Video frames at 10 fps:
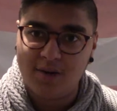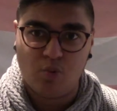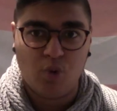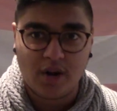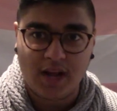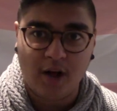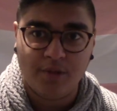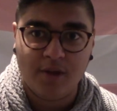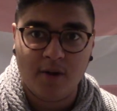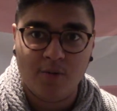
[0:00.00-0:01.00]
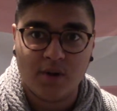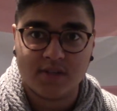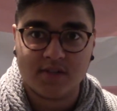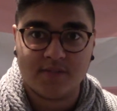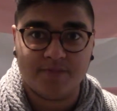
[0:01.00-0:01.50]
and work out there
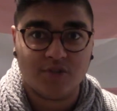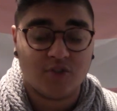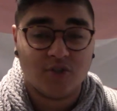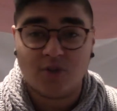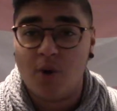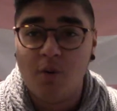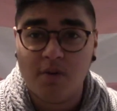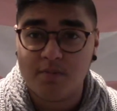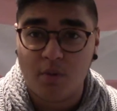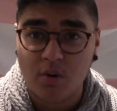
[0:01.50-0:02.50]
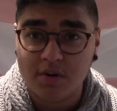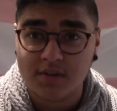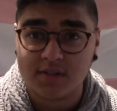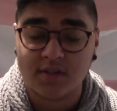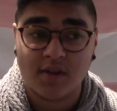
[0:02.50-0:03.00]
was so important.